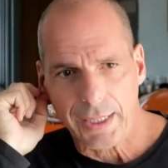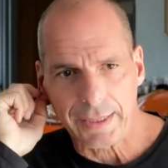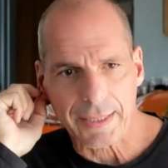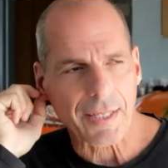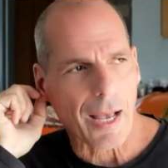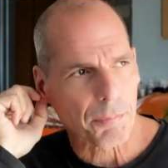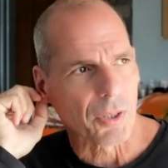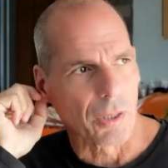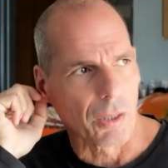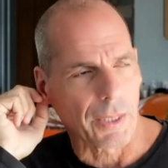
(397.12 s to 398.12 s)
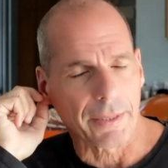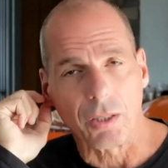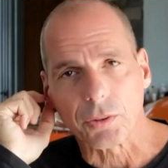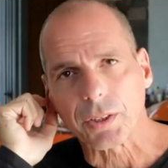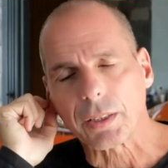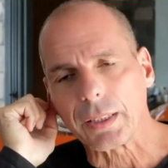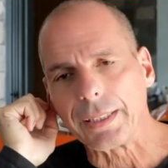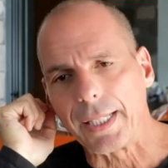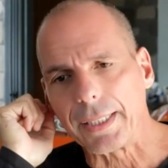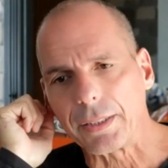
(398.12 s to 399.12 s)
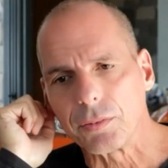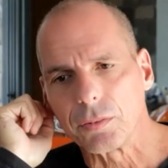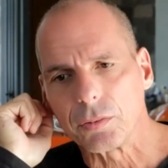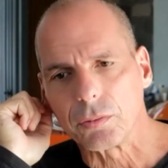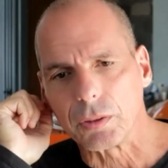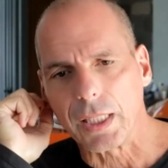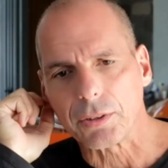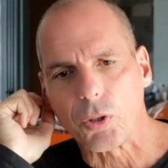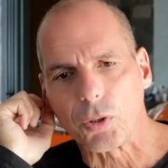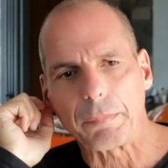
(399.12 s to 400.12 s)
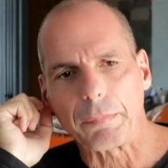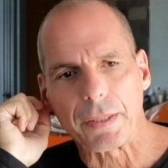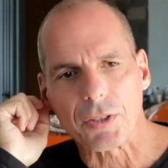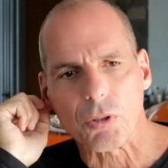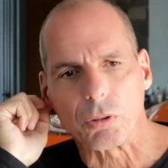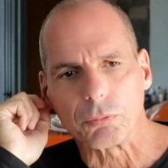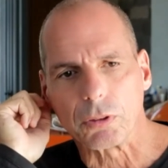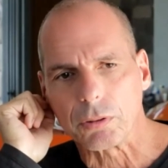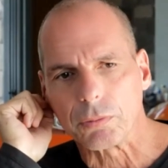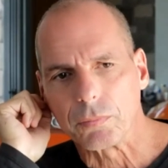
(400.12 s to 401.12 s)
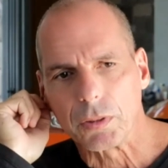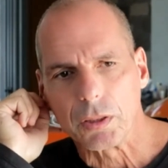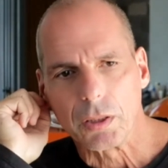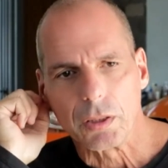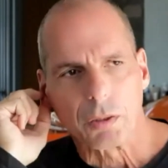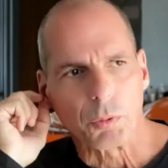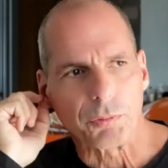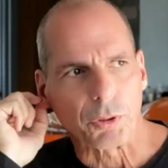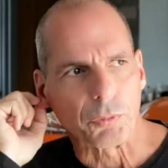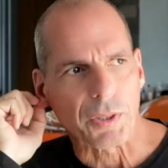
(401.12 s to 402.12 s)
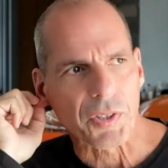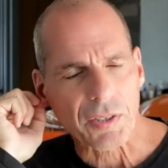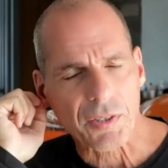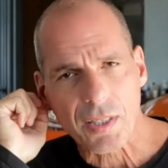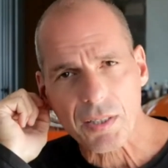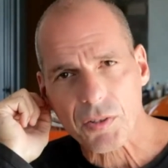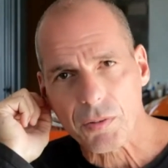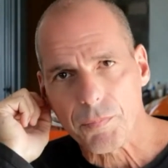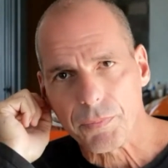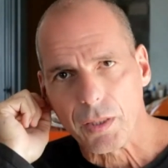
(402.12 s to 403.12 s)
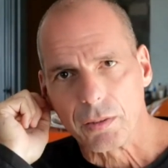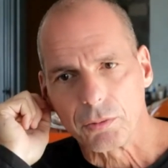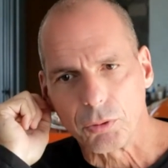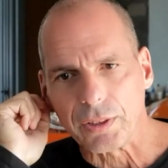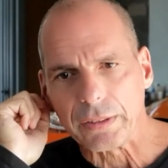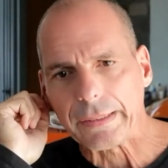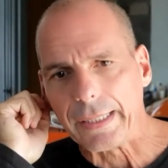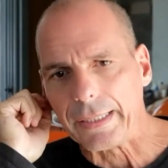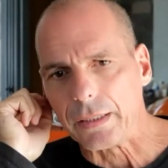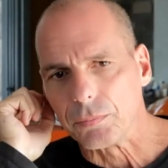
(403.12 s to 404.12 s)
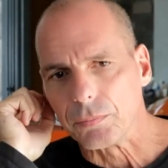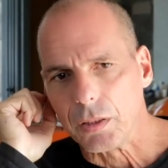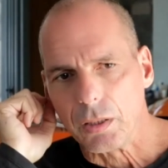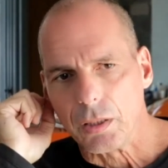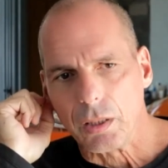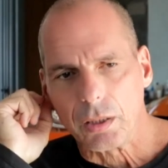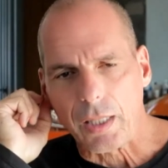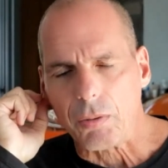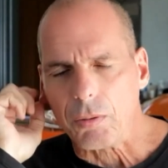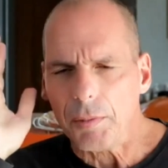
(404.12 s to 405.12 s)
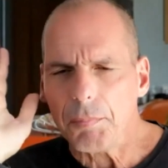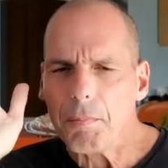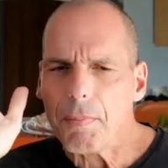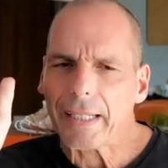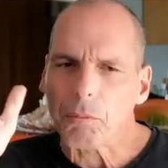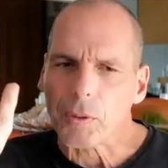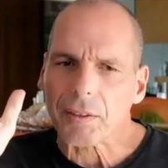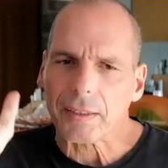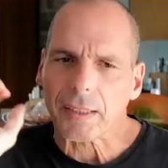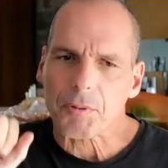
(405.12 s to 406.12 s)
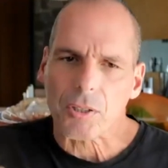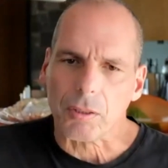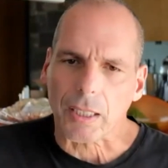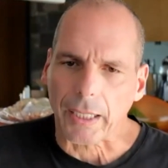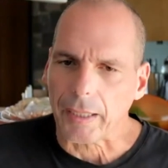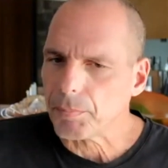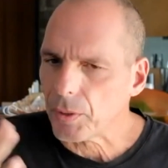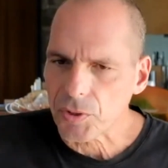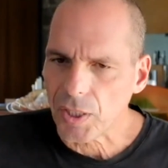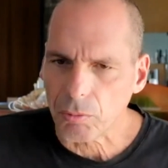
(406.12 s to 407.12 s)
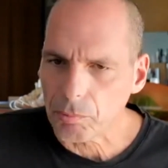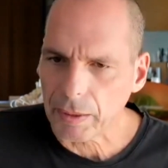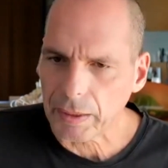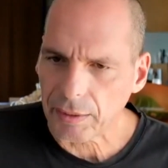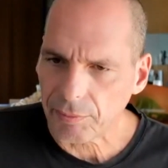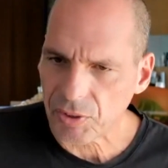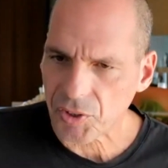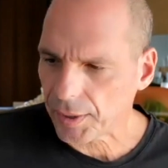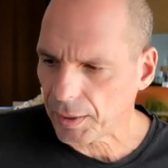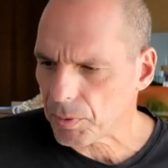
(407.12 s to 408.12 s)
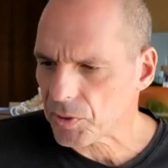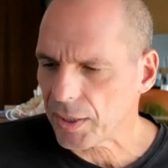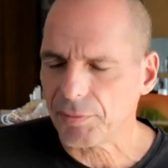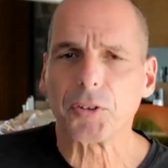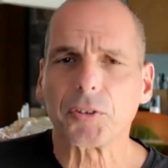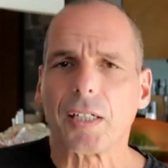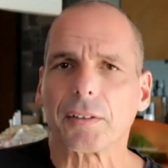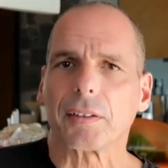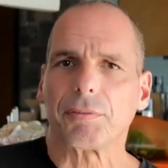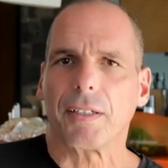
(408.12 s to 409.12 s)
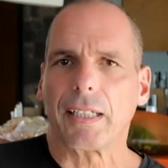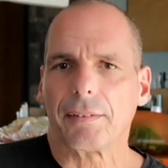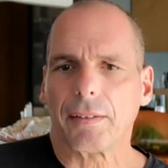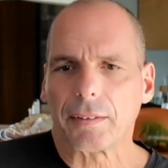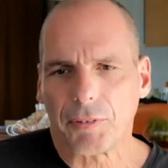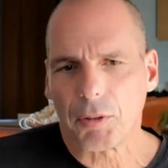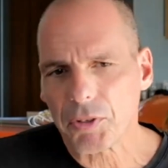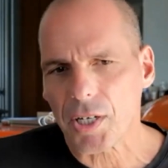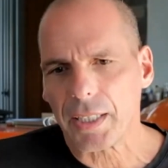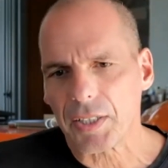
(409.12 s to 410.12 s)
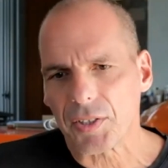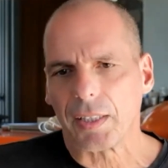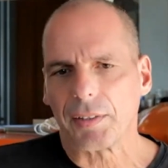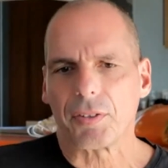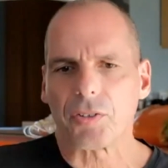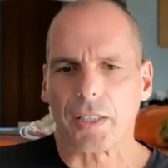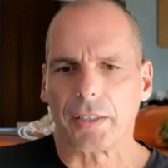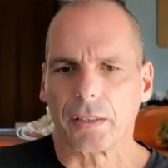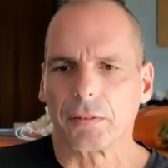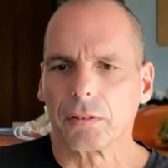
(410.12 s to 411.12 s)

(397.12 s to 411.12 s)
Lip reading: it is absolutely idiotic, inane, to get caught up in this Cold War. We've got to resist this tooth and nail. Now, let me make one thing absolutely clear, because here we may have disagreements. I have no doubt that if I were Chinese and lived in China,